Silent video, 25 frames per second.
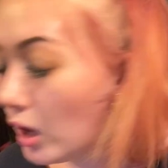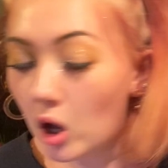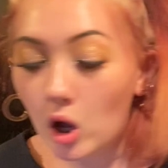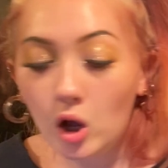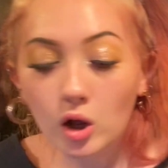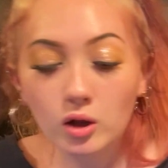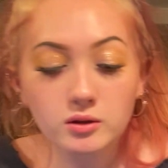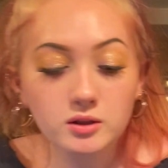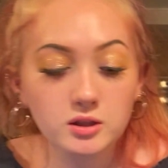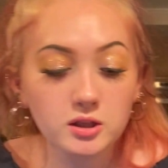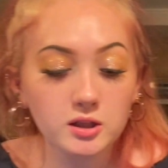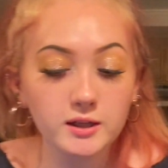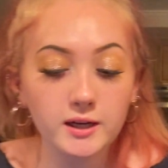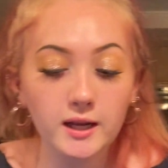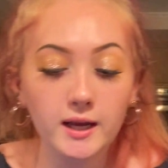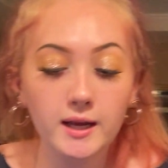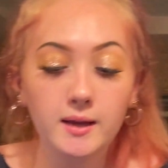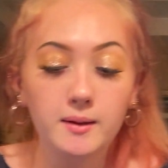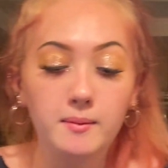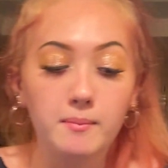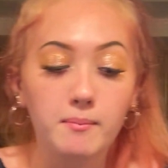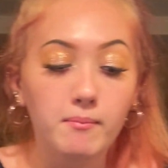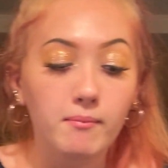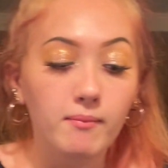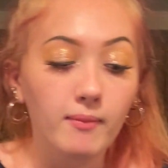
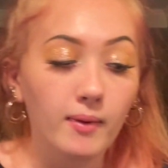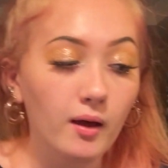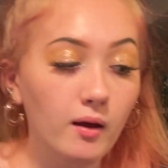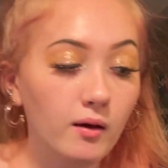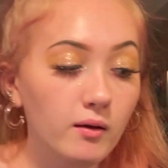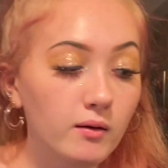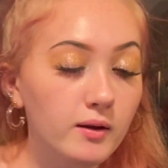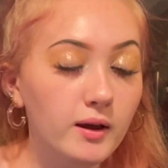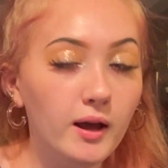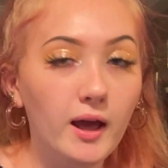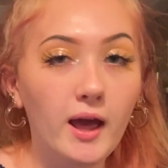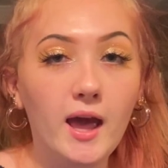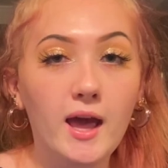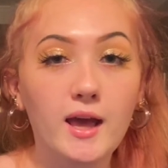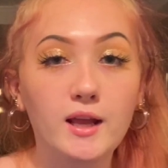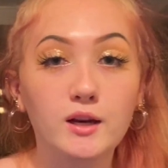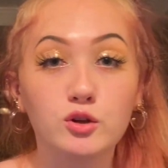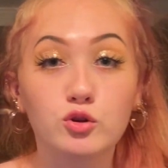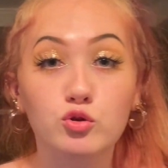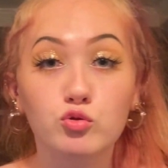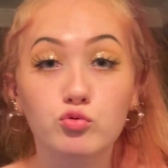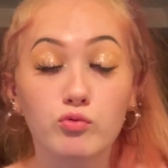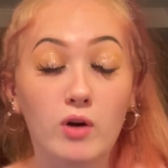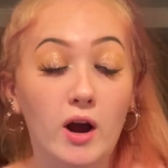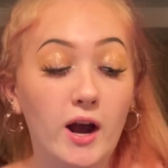alternate milk and
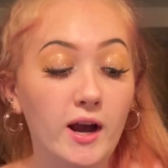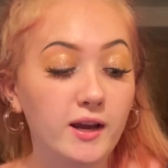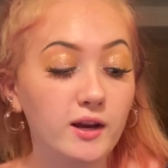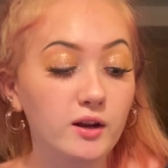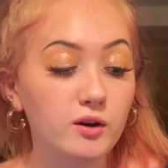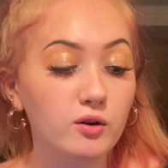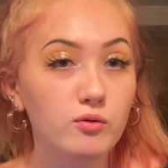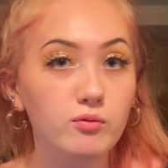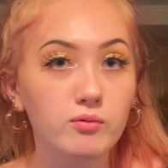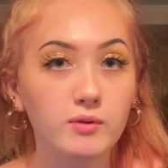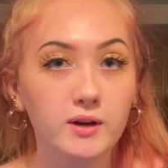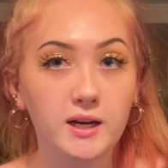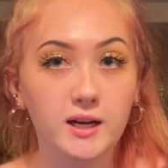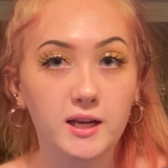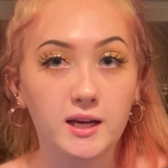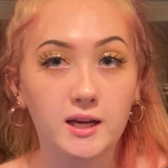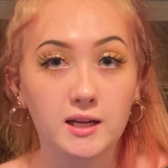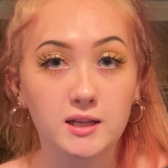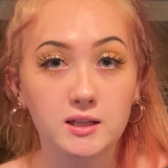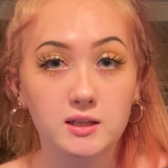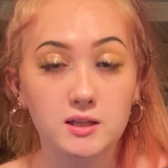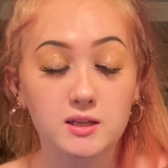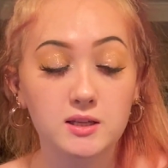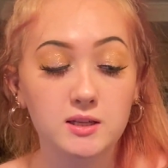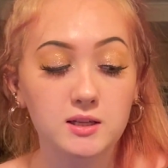dry
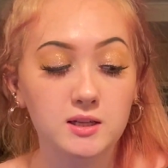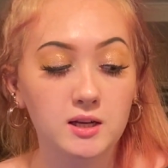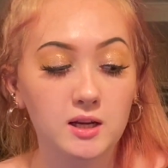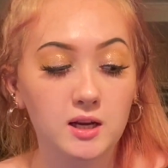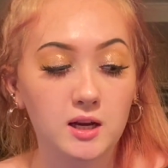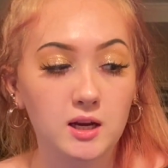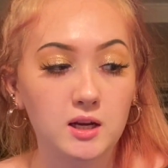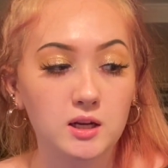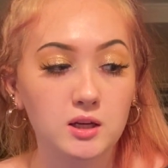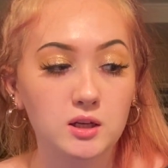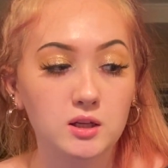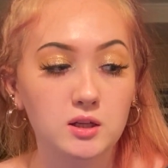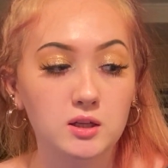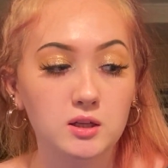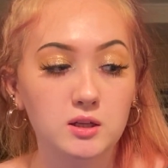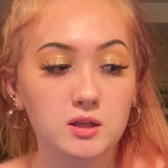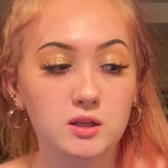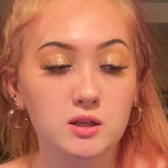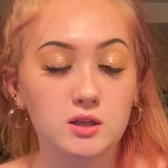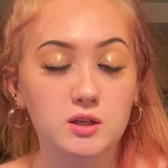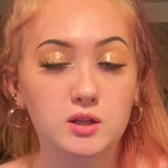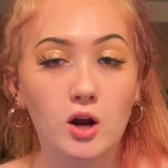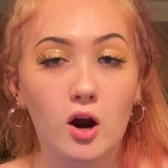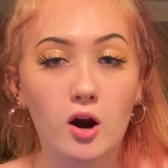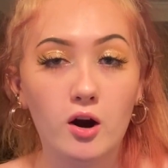ingredients,
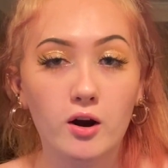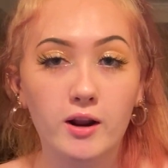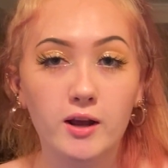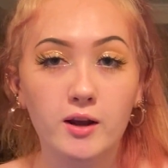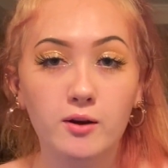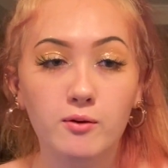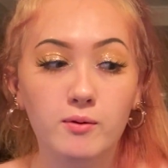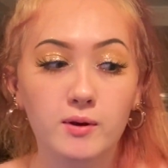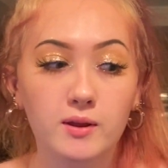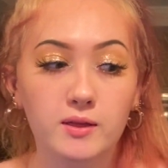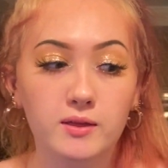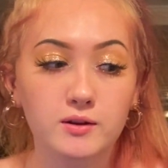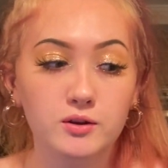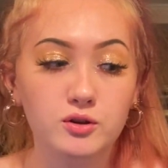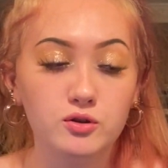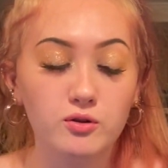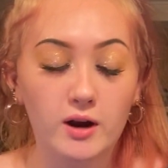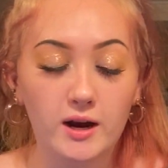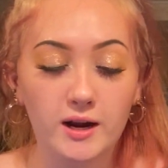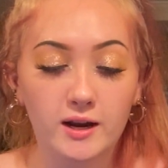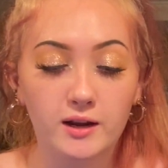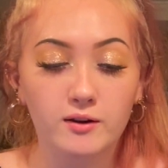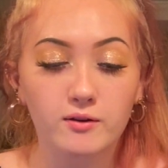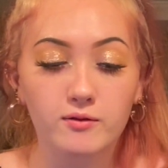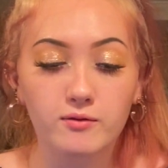starting with
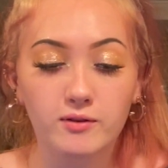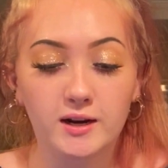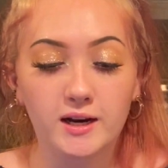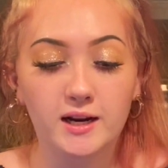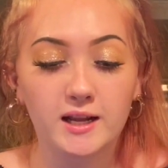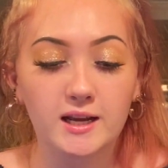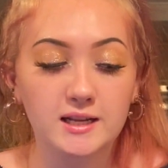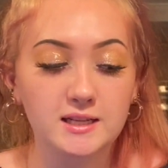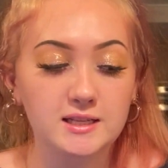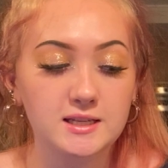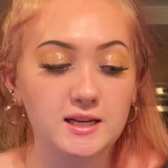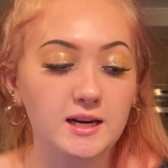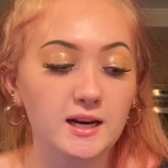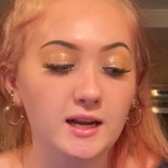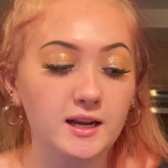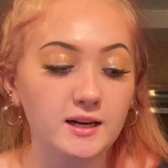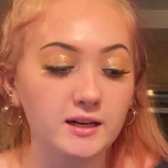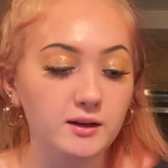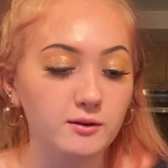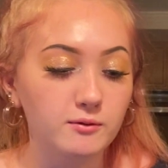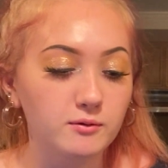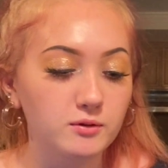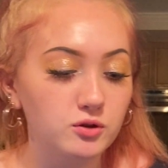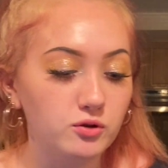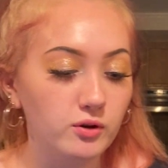dry ingredients and
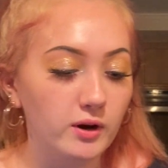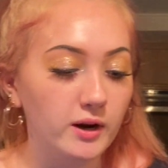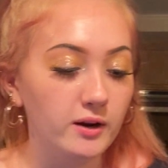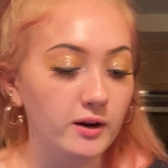ending with dry